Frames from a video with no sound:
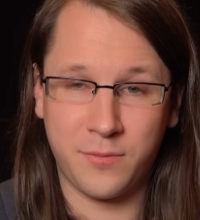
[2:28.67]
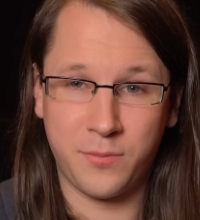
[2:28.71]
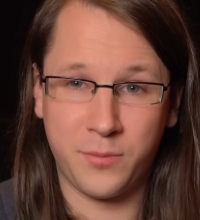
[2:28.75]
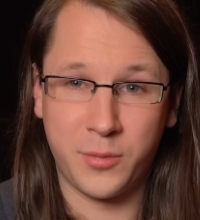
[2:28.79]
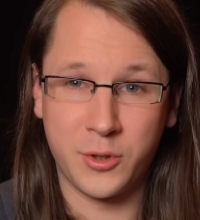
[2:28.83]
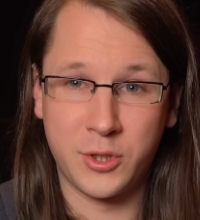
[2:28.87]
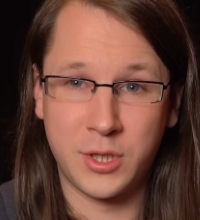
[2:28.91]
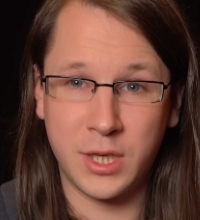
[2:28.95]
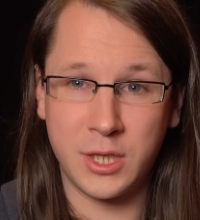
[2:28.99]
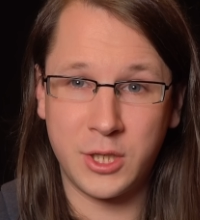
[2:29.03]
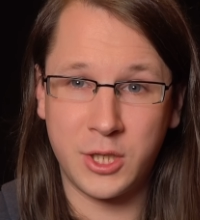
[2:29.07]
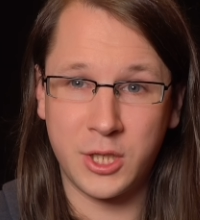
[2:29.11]

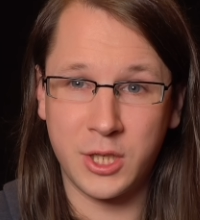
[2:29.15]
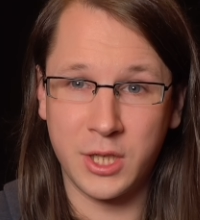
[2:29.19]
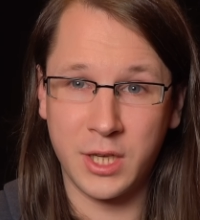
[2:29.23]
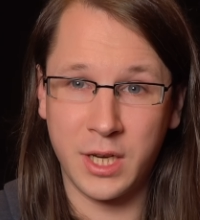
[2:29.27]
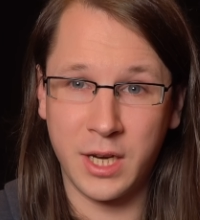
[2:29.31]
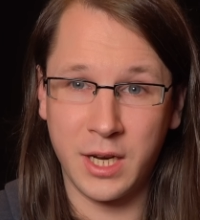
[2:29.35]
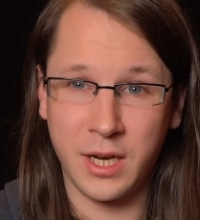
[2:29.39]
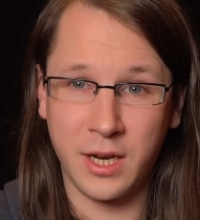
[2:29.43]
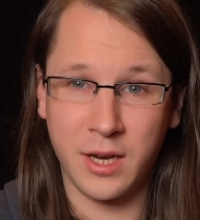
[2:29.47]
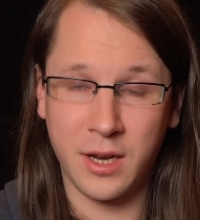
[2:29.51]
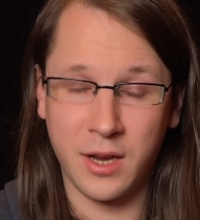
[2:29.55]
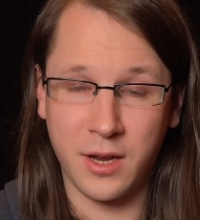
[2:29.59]

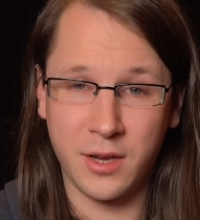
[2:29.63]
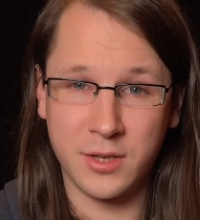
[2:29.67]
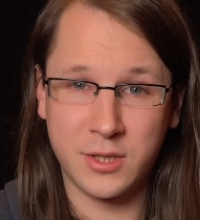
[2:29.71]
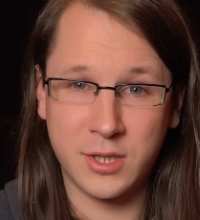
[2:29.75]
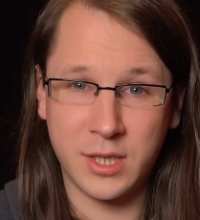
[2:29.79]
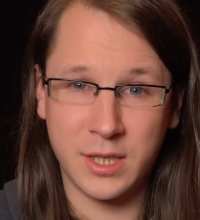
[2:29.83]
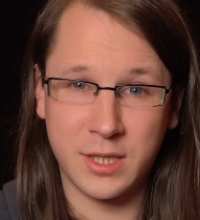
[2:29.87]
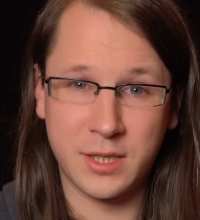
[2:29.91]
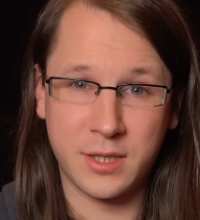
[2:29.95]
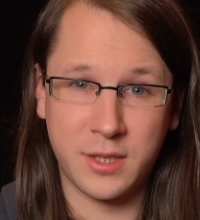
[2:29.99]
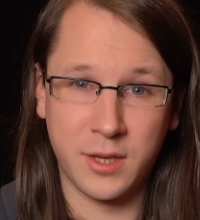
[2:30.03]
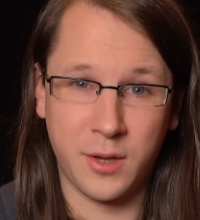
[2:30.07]
positioning uh,
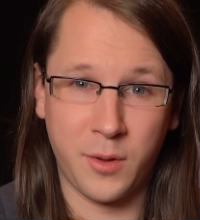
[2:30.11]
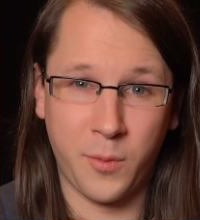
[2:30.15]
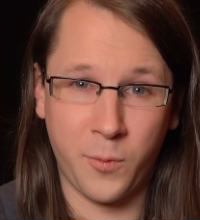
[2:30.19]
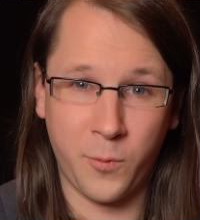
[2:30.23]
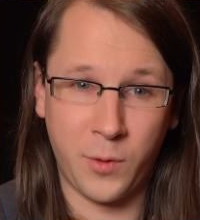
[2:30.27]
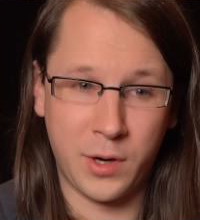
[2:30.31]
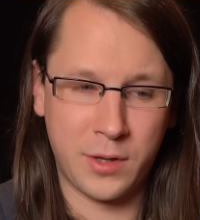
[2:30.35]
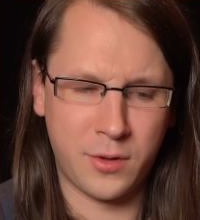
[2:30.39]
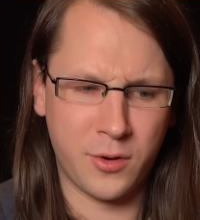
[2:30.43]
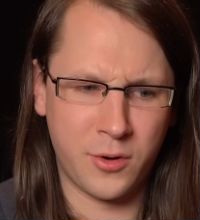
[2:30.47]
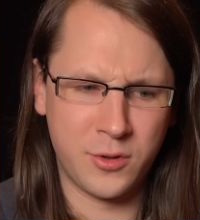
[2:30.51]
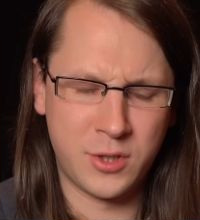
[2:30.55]
system
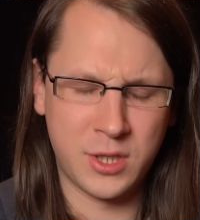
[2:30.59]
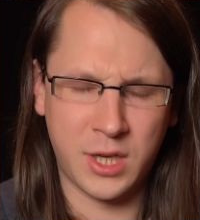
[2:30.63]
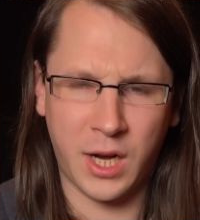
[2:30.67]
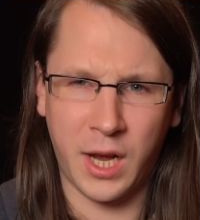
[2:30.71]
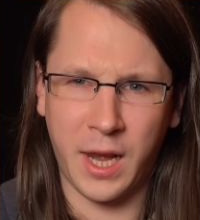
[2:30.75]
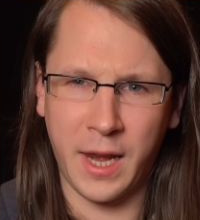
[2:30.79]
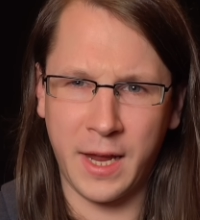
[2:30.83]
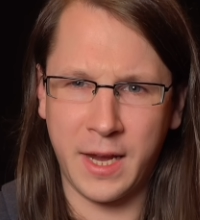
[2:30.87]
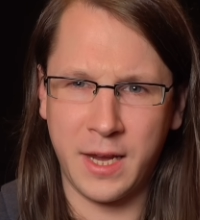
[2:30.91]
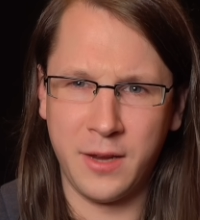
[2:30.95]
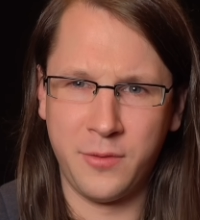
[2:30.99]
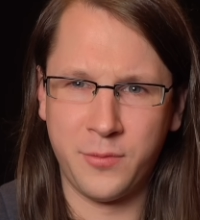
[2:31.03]
with those
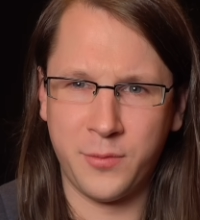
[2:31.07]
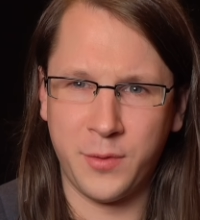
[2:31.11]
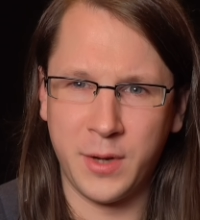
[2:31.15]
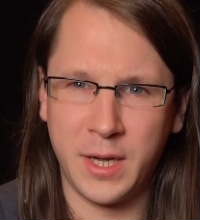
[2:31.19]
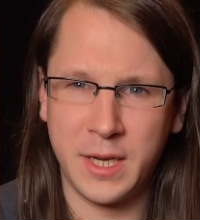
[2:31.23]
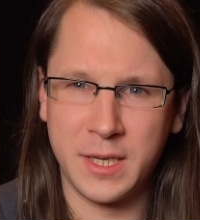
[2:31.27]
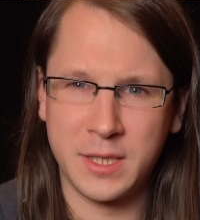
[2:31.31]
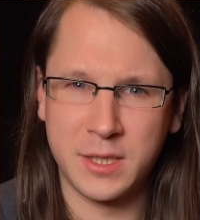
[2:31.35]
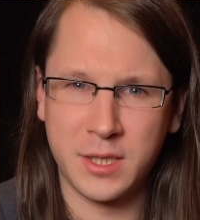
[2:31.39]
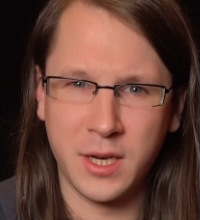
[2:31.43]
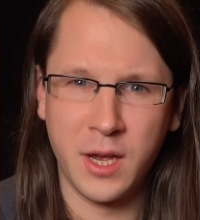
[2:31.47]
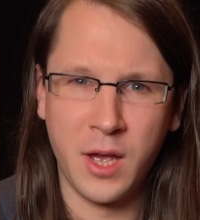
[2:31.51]
clicky
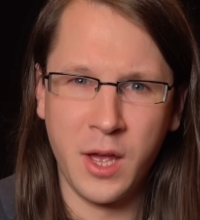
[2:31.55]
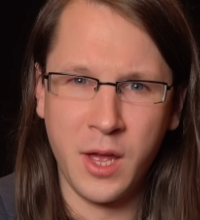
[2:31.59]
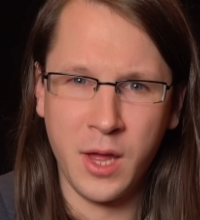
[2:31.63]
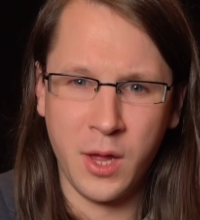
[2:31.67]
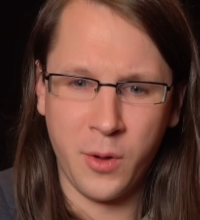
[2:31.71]
things